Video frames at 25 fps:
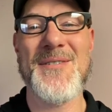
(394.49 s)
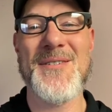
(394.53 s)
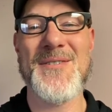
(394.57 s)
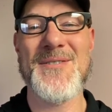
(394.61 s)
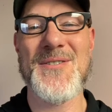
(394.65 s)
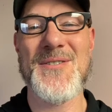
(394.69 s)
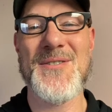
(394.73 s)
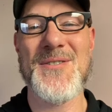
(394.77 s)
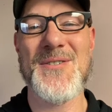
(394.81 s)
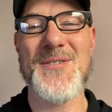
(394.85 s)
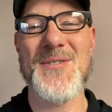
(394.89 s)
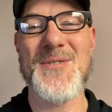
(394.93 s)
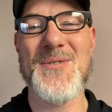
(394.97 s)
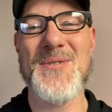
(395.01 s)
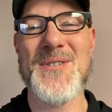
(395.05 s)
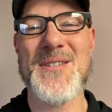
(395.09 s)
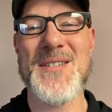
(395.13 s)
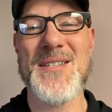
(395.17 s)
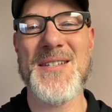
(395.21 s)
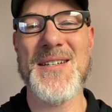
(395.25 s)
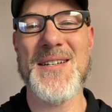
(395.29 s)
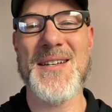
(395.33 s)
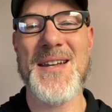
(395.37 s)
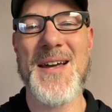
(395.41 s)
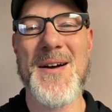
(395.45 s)
Those are the news
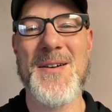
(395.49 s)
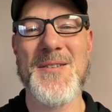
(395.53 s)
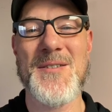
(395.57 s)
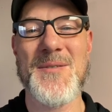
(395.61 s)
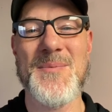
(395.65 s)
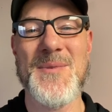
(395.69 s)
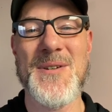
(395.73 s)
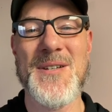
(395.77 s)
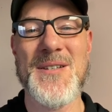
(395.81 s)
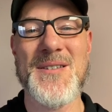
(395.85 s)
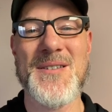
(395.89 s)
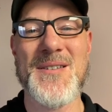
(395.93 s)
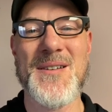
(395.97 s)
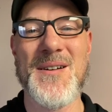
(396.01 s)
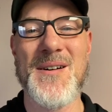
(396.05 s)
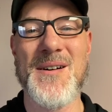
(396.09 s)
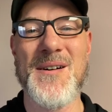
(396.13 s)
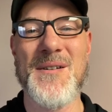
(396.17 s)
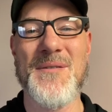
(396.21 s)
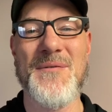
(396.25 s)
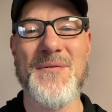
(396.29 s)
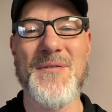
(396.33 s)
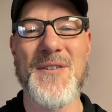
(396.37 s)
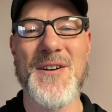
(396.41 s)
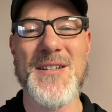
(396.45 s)
and the announcements.
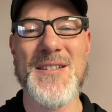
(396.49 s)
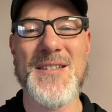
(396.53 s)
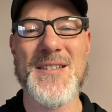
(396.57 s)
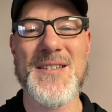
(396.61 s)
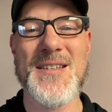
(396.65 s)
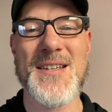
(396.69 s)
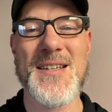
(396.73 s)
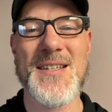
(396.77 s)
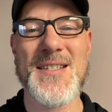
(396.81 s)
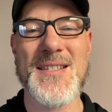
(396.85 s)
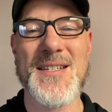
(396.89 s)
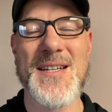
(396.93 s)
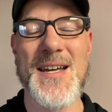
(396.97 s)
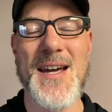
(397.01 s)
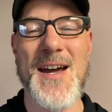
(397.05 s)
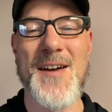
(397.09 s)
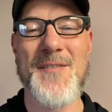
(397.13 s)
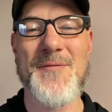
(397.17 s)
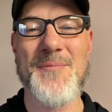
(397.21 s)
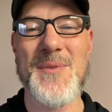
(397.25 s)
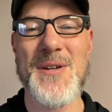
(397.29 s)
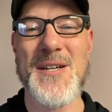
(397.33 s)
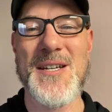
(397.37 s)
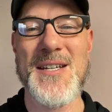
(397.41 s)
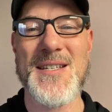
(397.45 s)
Uh, fun six and a
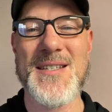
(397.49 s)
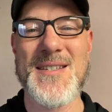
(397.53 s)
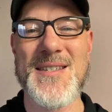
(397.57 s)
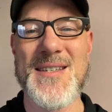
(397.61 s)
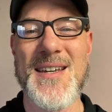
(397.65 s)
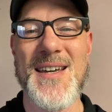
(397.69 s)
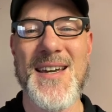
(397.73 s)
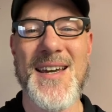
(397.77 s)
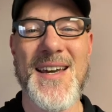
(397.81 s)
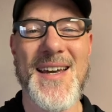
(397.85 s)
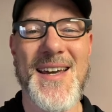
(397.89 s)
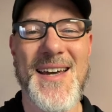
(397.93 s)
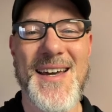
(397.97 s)
half minutes.